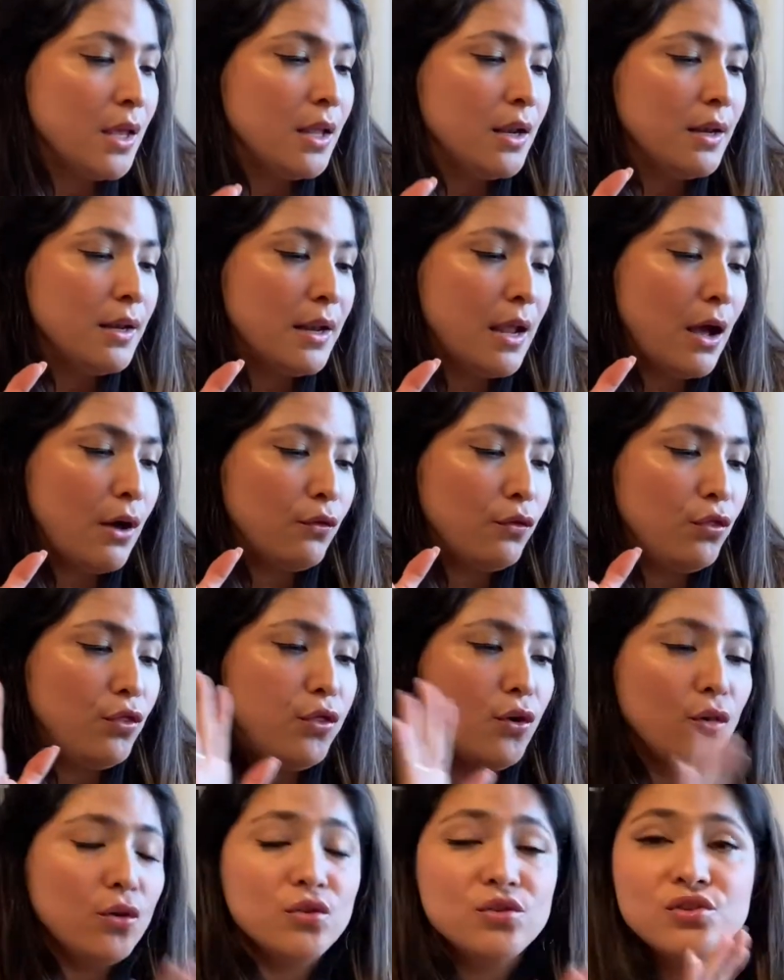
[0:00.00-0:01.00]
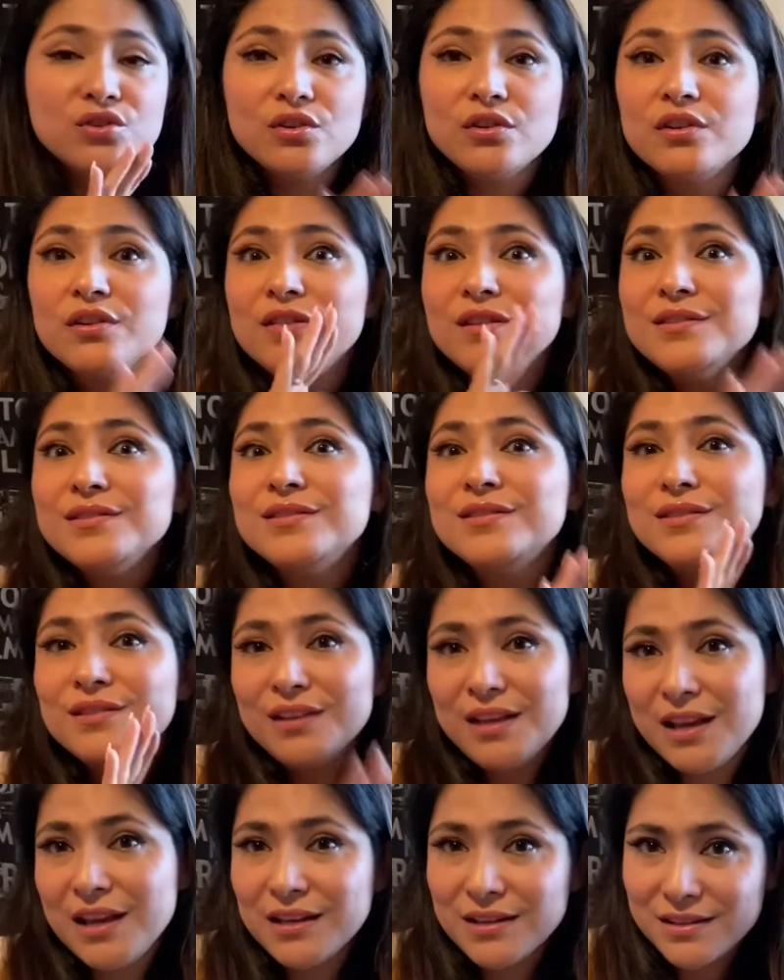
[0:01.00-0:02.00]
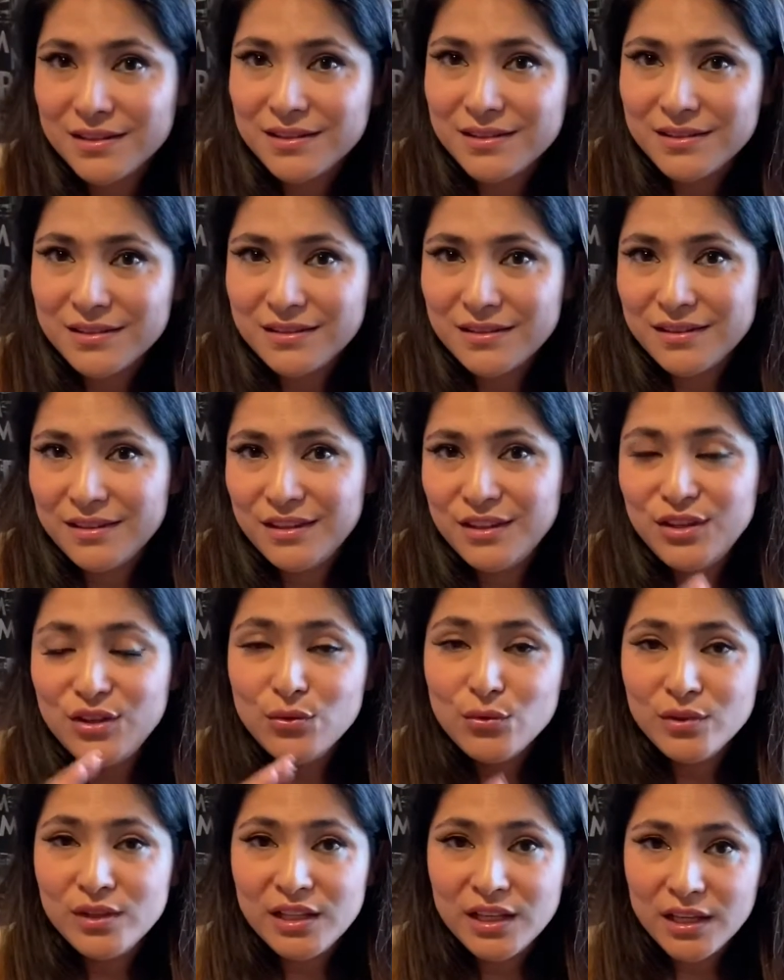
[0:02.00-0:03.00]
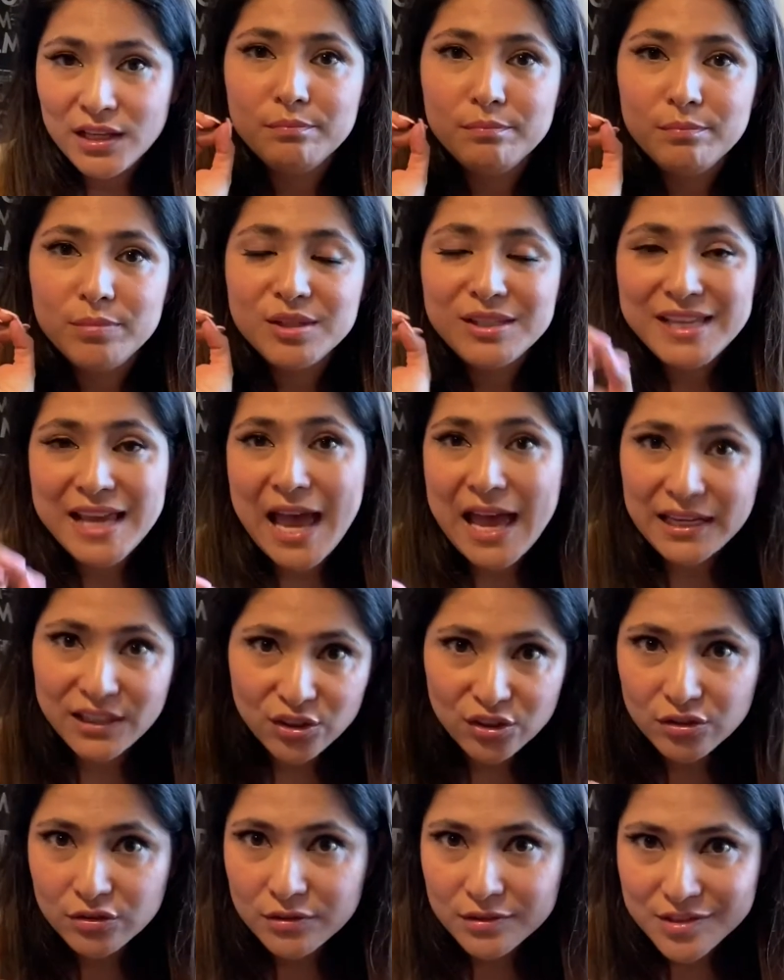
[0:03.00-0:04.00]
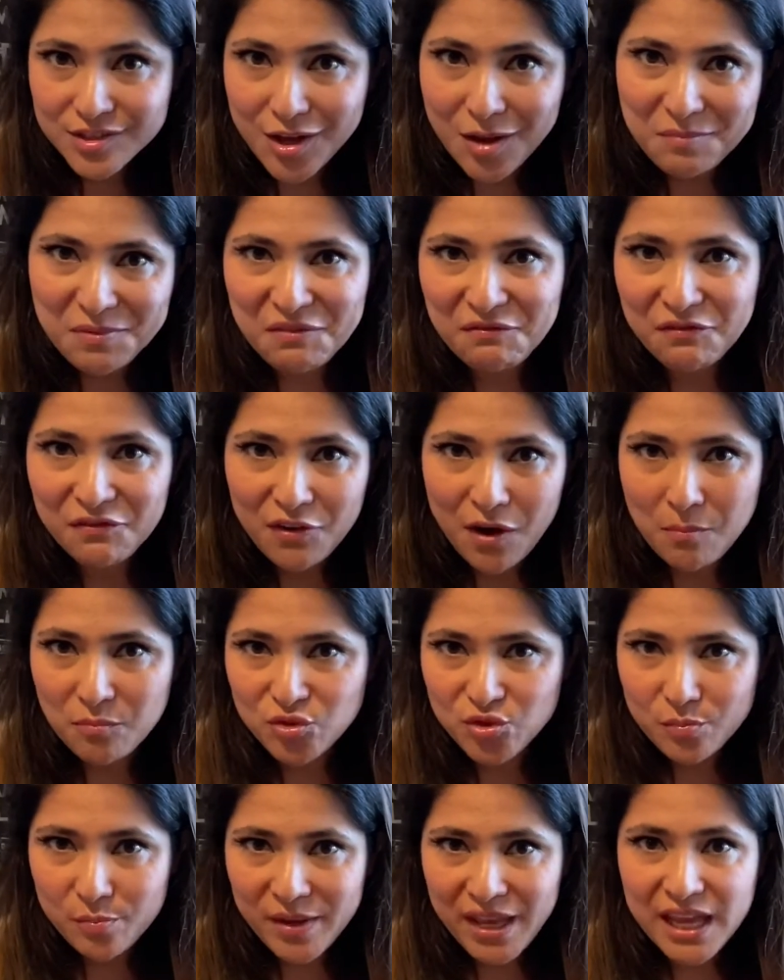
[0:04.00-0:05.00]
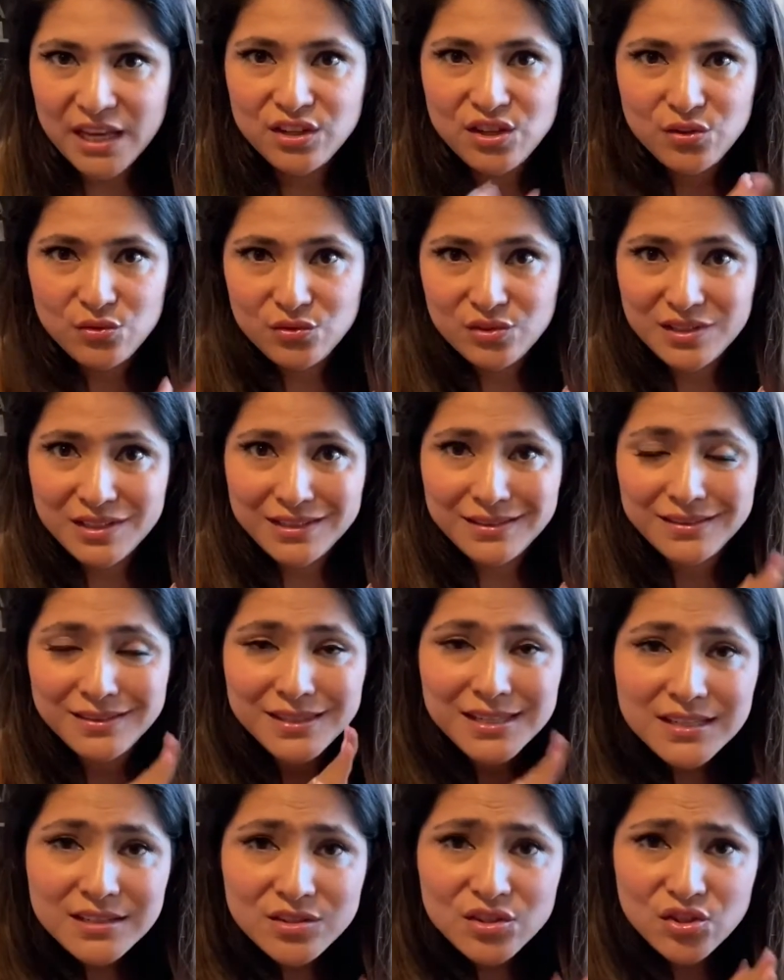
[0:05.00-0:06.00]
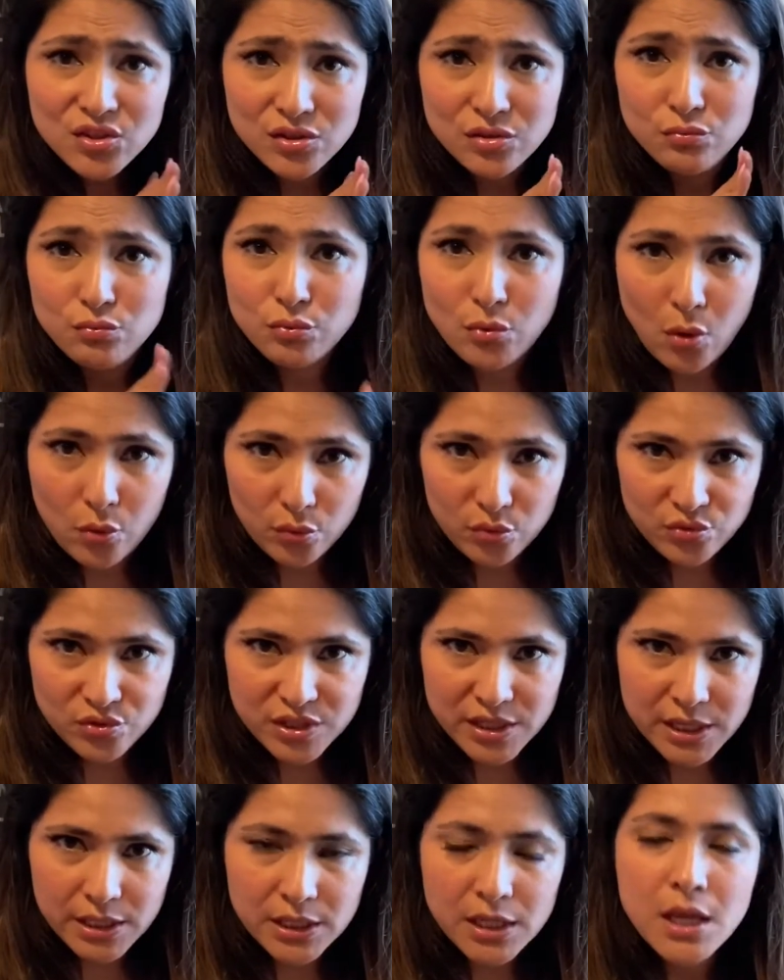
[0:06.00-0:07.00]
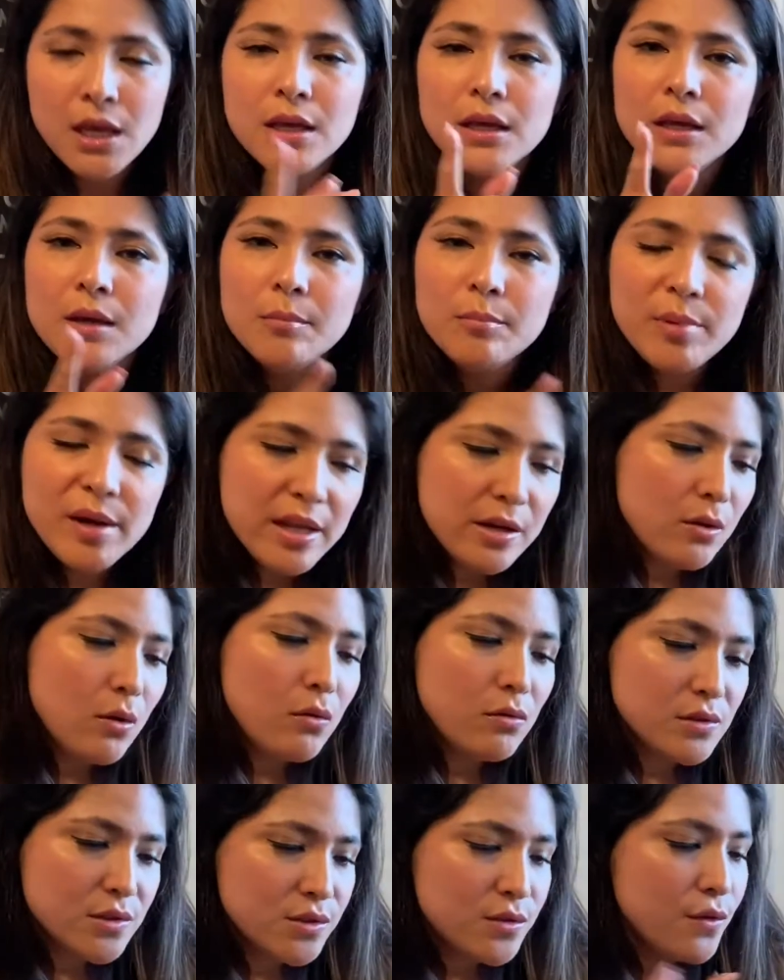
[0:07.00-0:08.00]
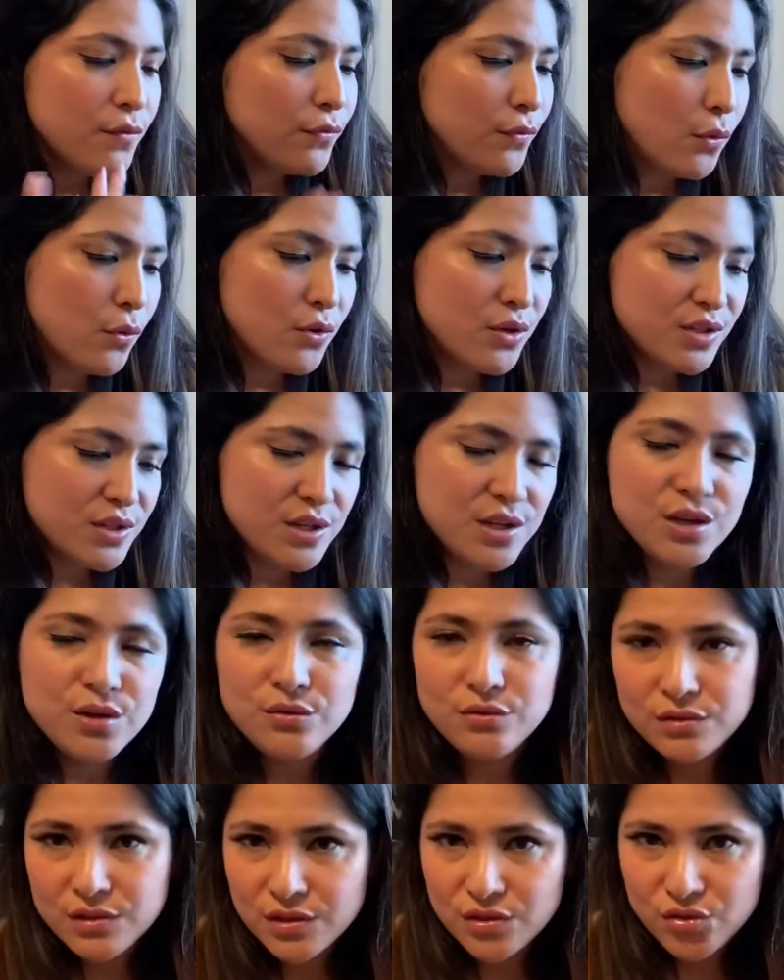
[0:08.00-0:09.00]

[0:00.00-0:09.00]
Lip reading: Now those are the 6 unique botanicals coming from Japan used in this Roku Gin, but also of course it uses